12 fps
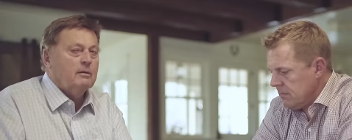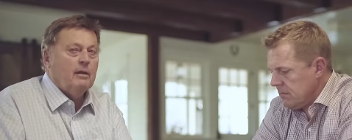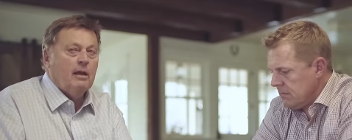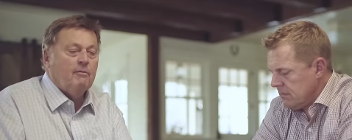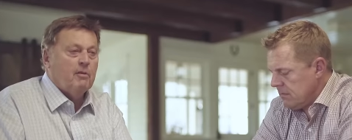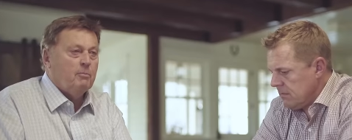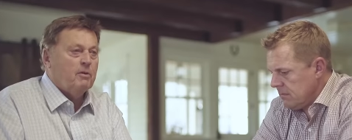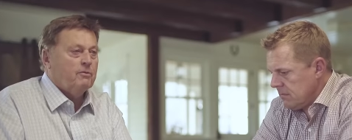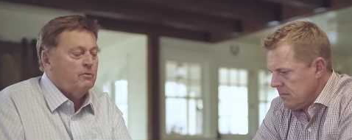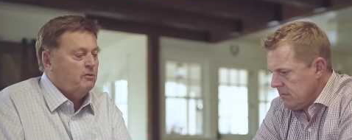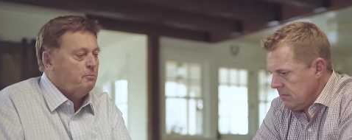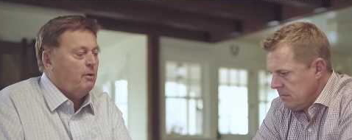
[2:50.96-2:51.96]
Speaker 1: have the
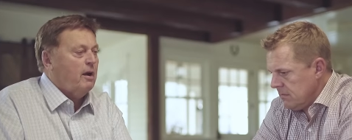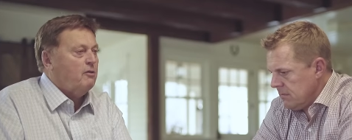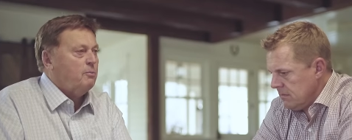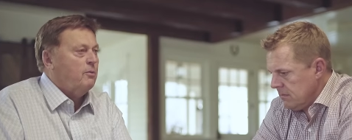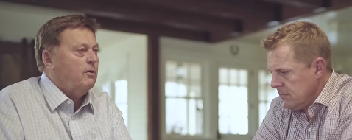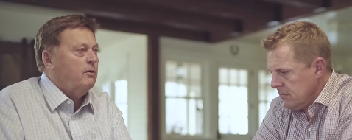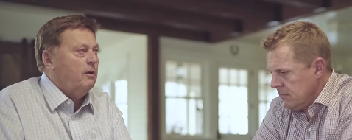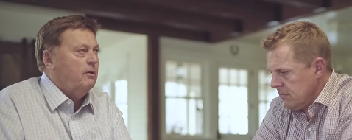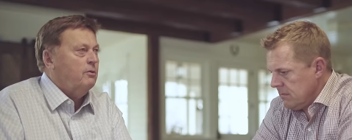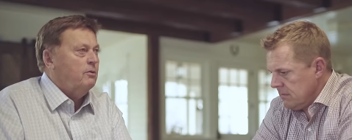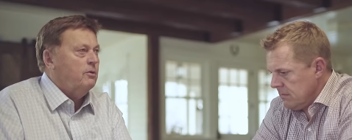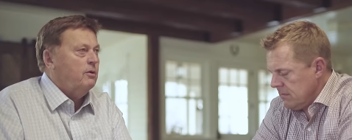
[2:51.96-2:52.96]
business prosper
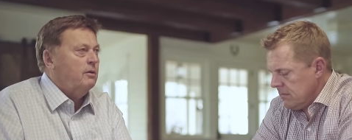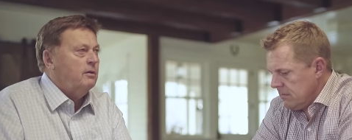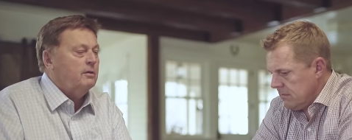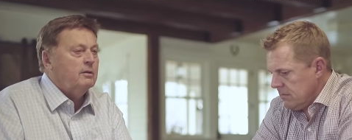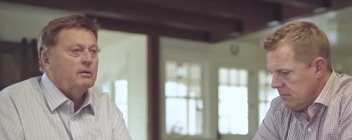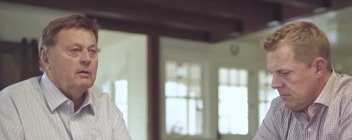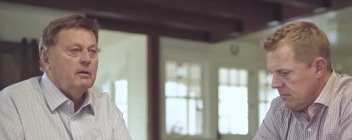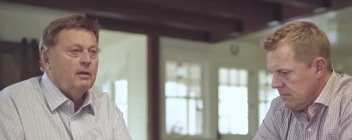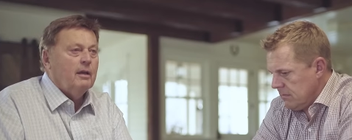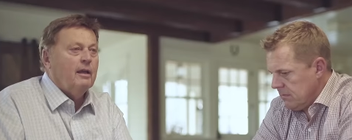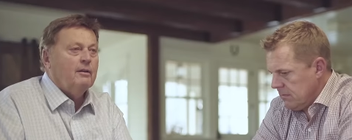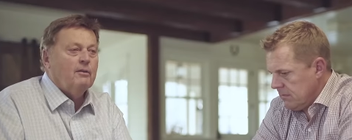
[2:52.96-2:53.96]
and do good and
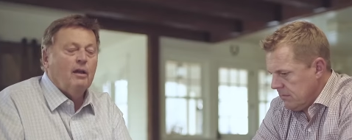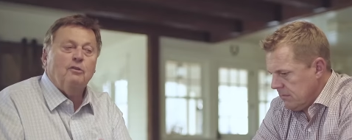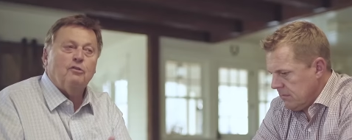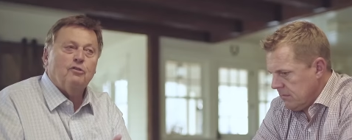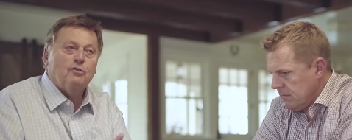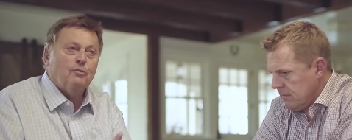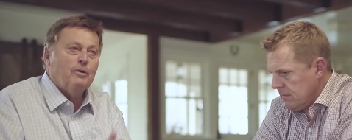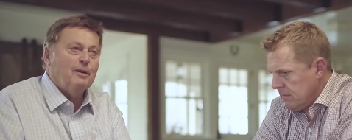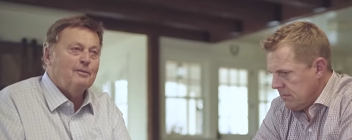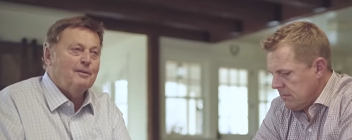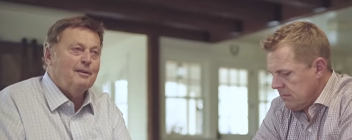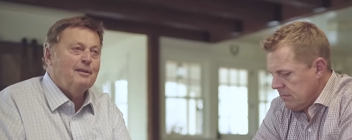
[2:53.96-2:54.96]
and, and just
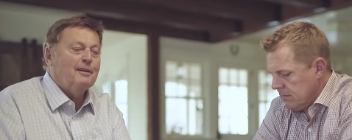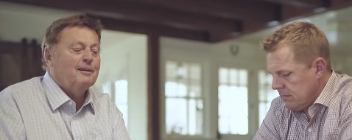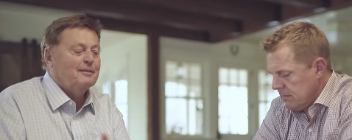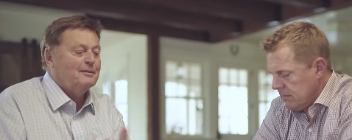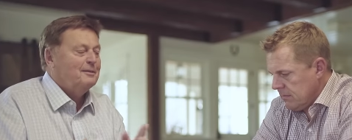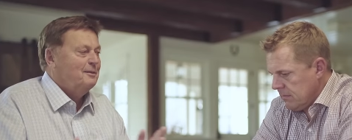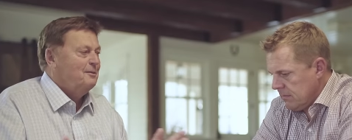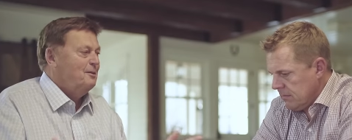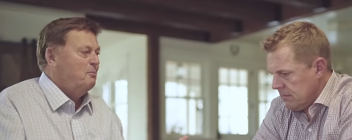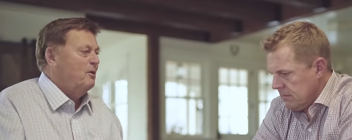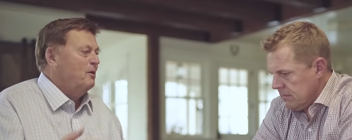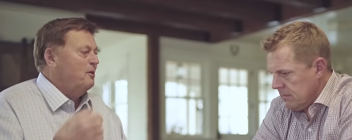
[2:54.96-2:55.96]
create the uh,
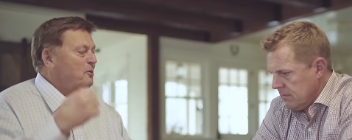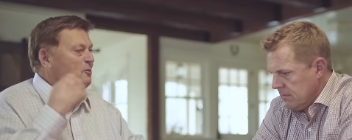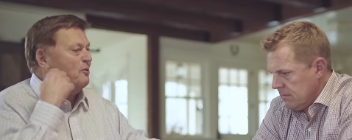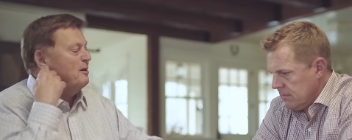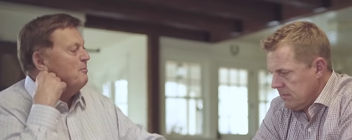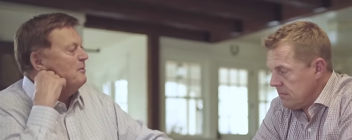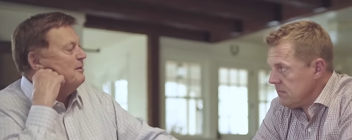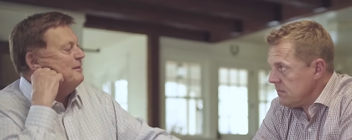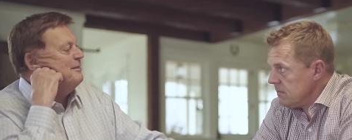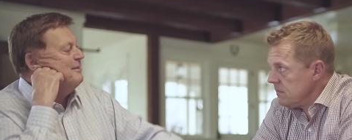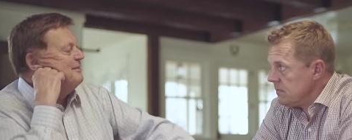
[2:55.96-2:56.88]
the American dream, and